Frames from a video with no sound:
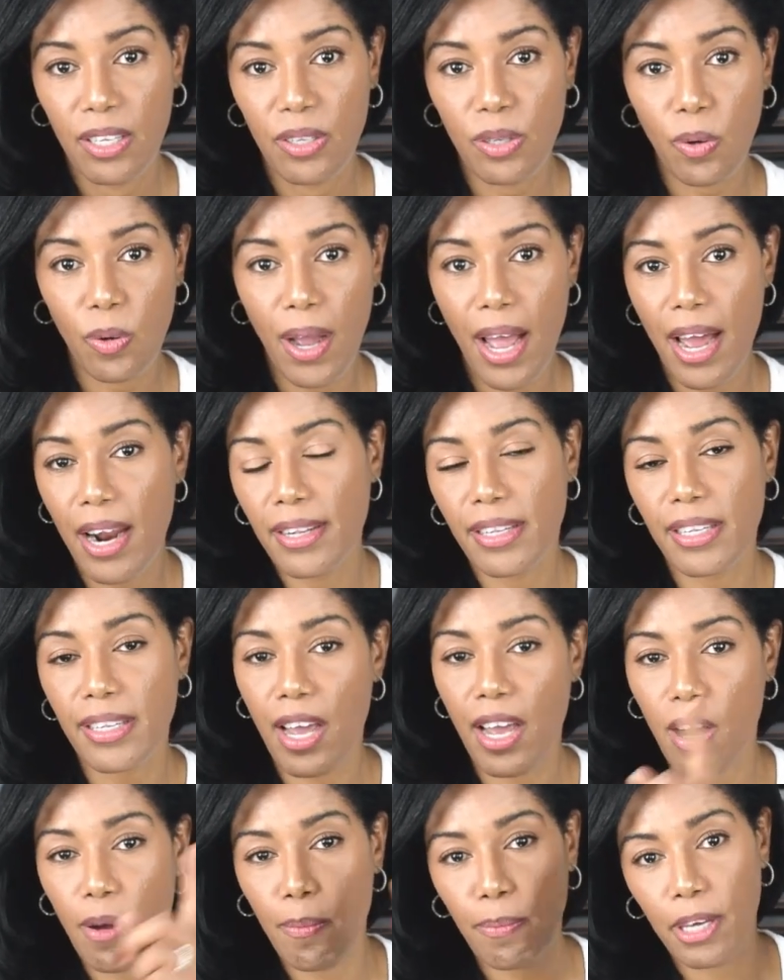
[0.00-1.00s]
So how does
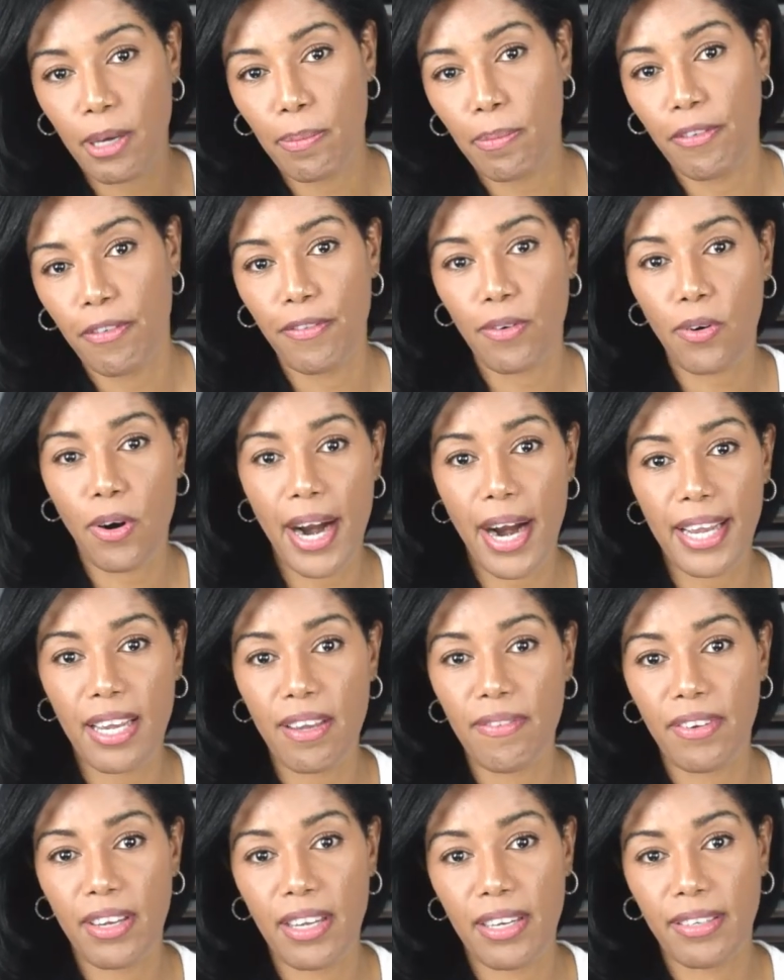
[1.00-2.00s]
this help me before I
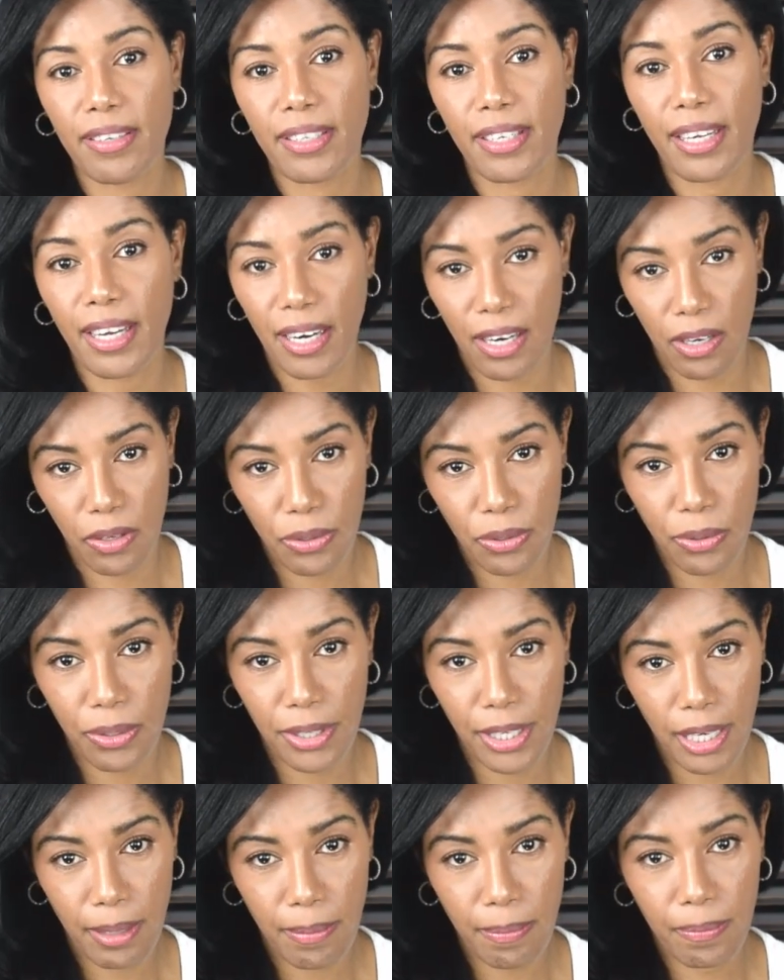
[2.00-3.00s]
even get in too
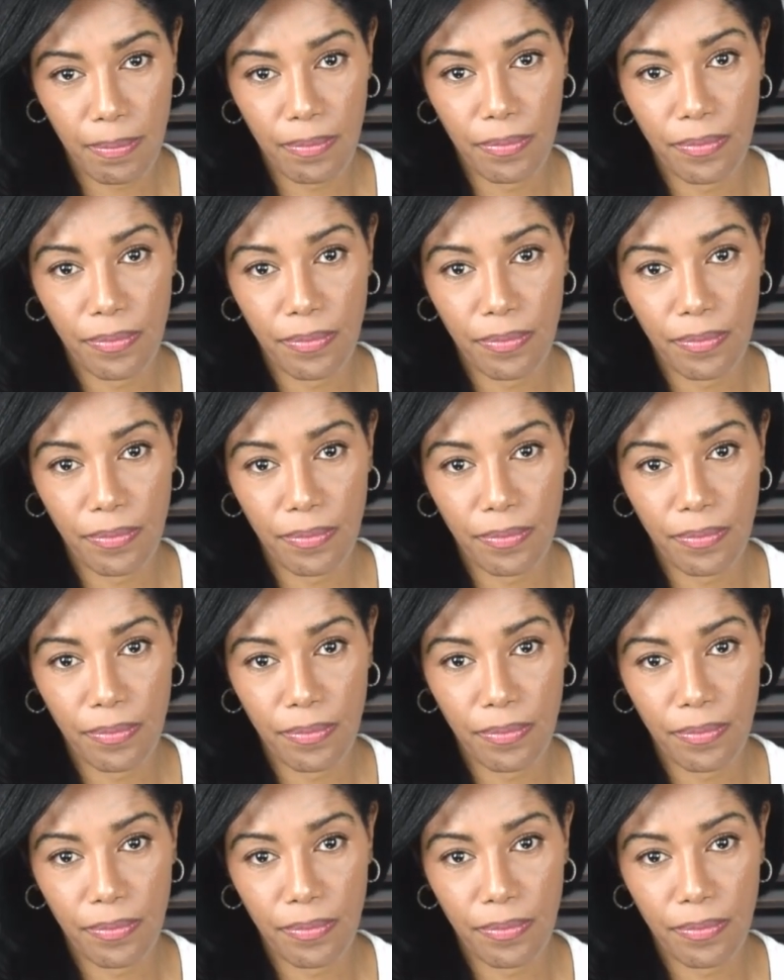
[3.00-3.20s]
deep?